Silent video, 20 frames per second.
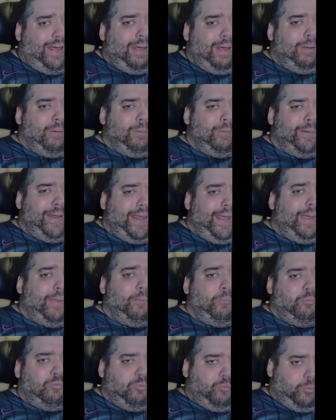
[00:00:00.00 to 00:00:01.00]
our
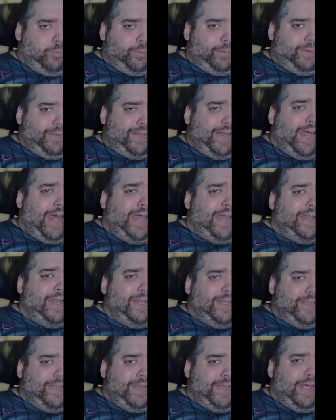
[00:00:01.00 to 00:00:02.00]
games would not
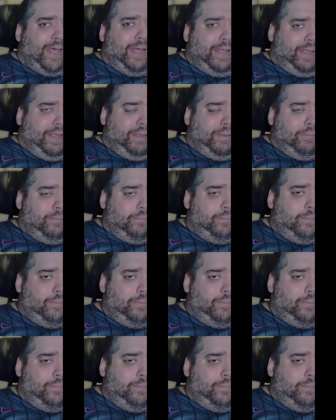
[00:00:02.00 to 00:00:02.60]
die.